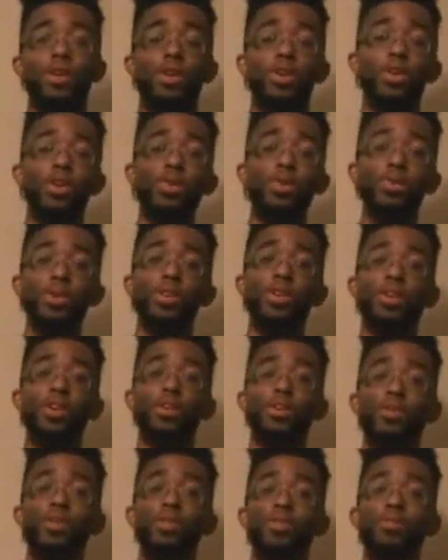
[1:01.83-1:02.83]
New
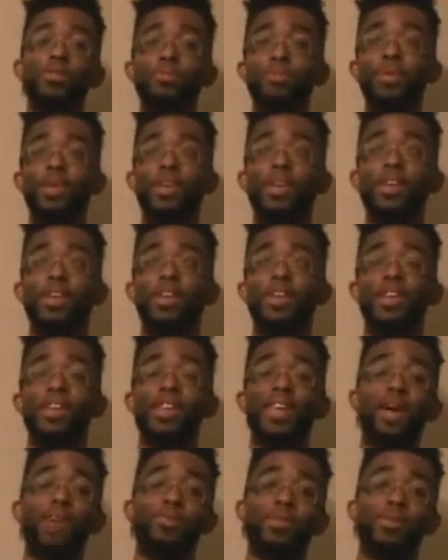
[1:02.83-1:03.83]
year, new me is
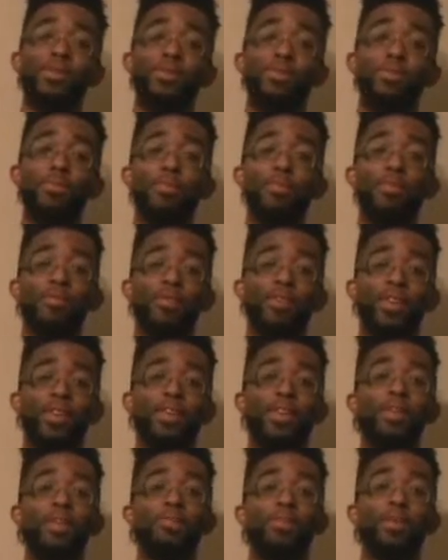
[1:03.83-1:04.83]
absolute
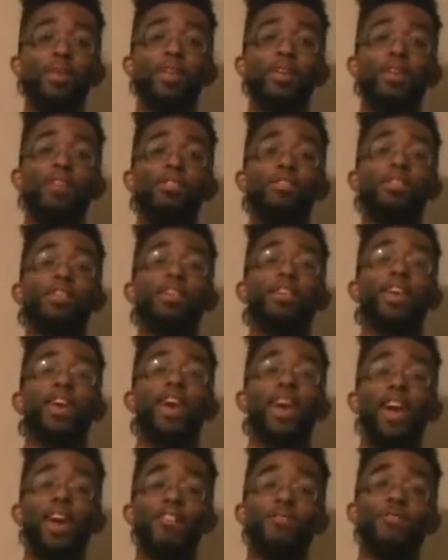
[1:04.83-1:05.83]
bullshit because
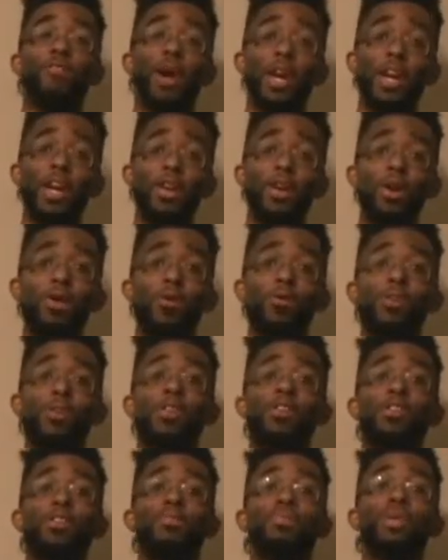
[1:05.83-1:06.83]
everybody knows
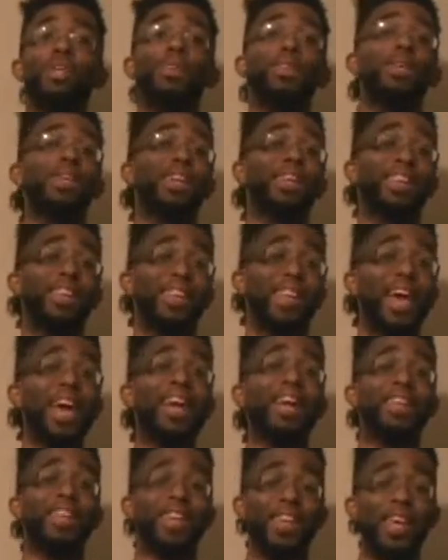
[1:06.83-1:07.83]
they're going to be the
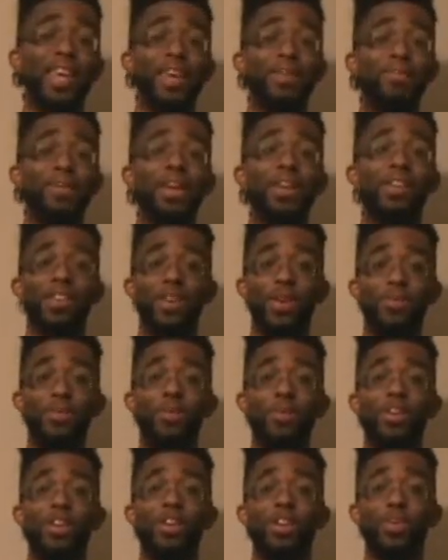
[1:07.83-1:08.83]
exact same as they
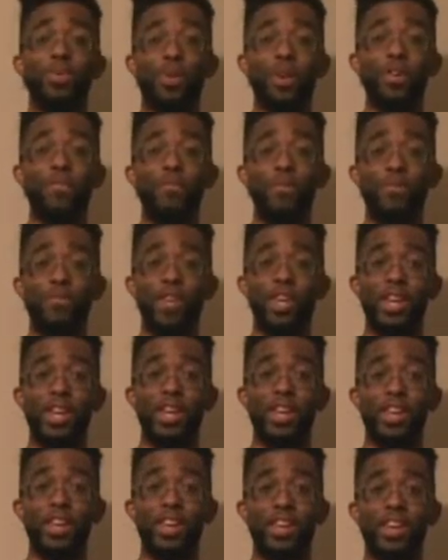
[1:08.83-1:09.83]
were in twenty
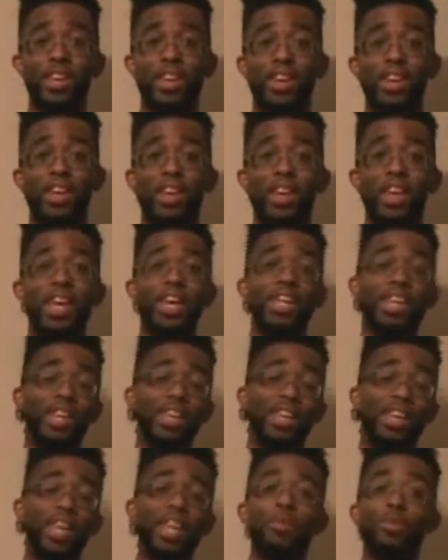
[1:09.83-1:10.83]
fifteen. As they
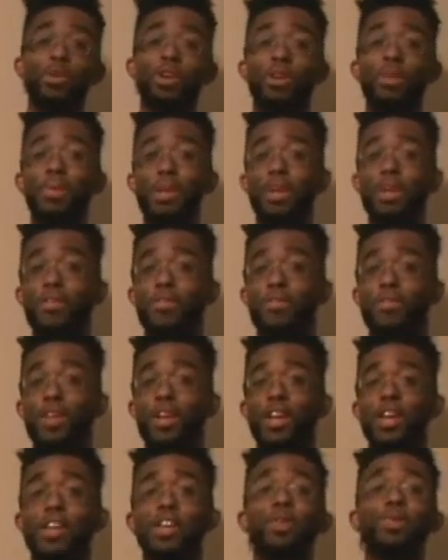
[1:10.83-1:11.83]
said they were going to be different
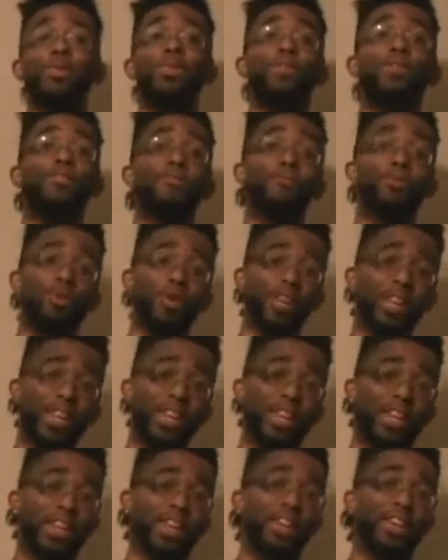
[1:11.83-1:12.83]
in twenty
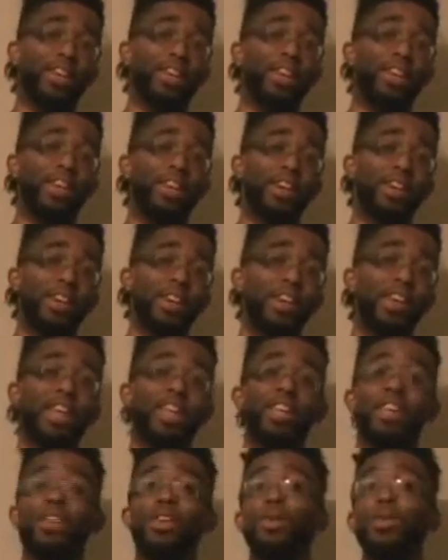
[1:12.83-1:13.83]
fourteen, that's
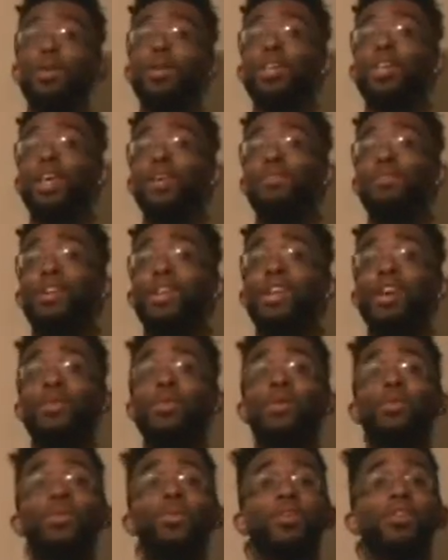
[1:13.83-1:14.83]
still the same as how
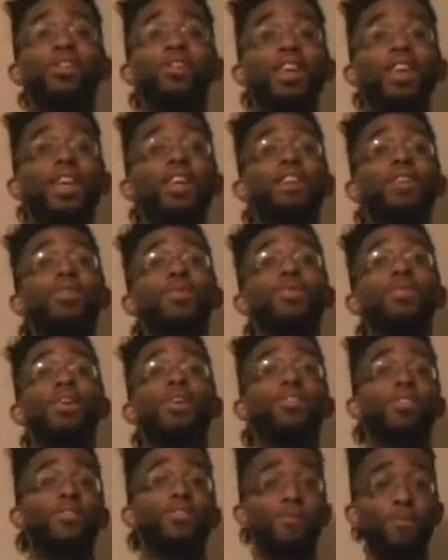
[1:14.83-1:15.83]
they were in two
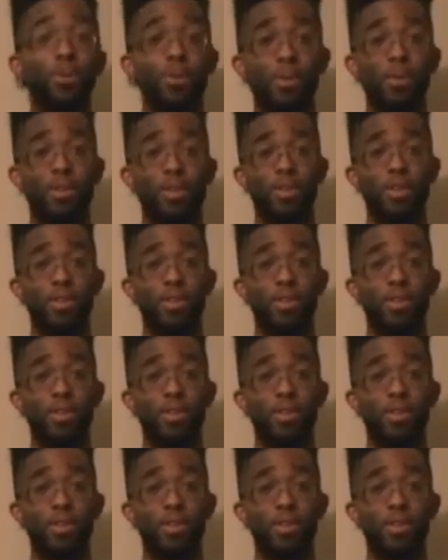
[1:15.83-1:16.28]
thousand four.